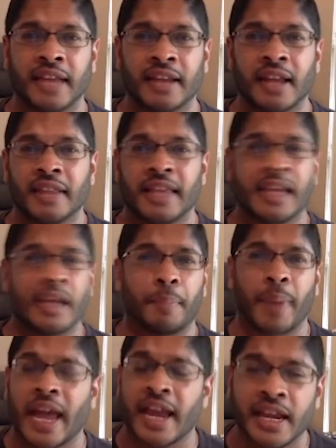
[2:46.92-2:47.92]
they get
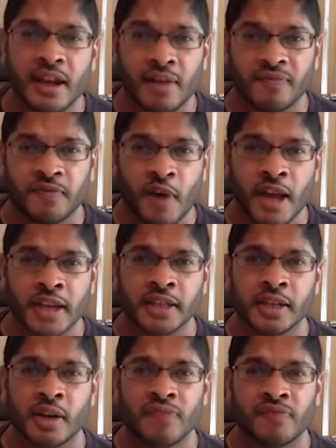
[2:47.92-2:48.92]
paid up front, you
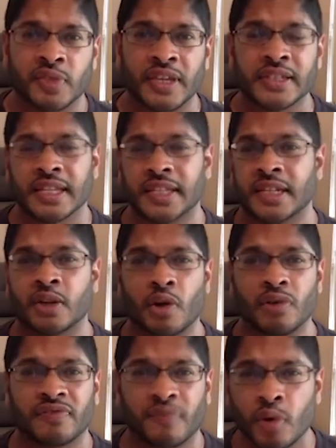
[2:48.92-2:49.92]
know, for things that didn't go
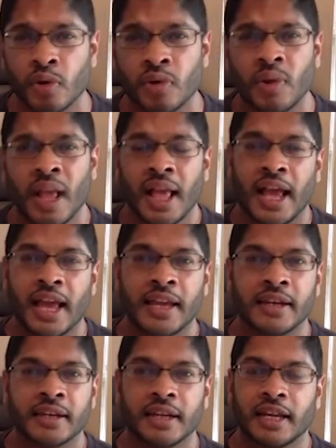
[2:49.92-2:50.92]
through.
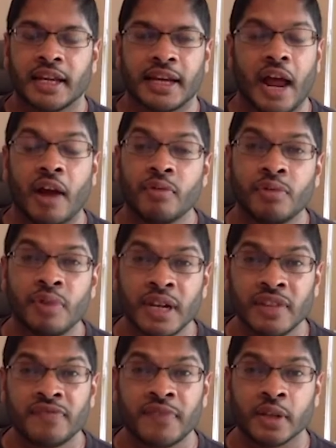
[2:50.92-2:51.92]
And I really
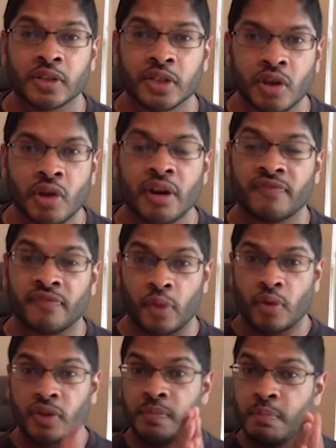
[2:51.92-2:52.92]
feel sorry for
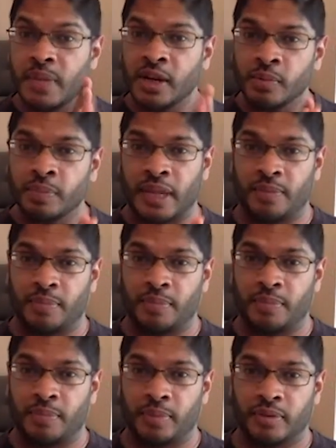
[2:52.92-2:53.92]
those middle people,
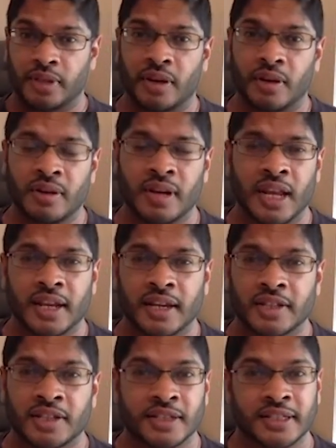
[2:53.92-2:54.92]
you know, like
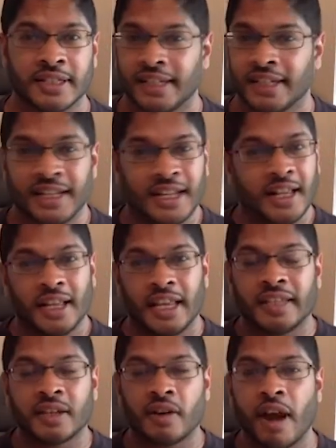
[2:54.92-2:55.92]
it's
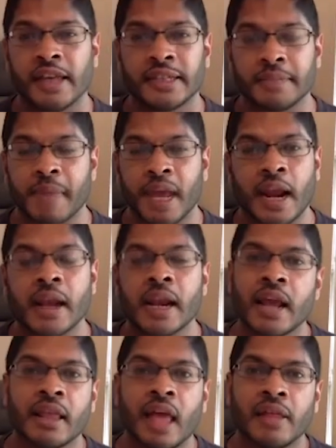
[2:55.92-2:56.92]
crazy, man.
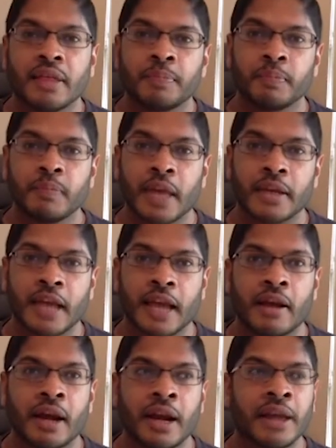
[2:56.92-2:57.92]
And
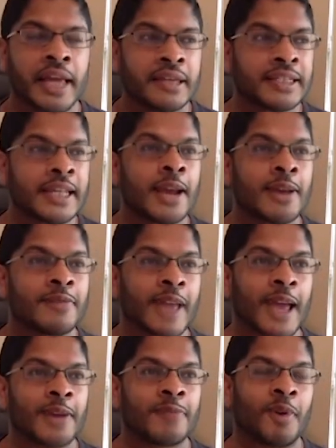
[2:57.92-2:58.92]
I guess out
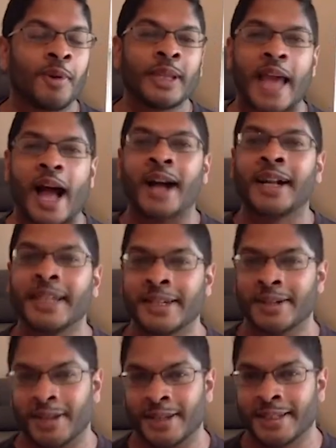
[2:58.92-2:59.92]
of all the
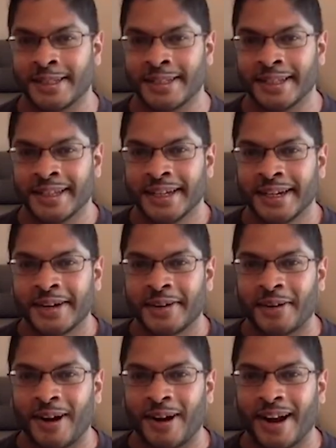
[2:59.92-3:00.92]
ugliness,
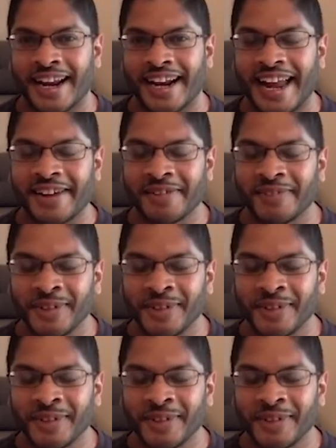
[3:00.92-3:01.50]
right? Out of all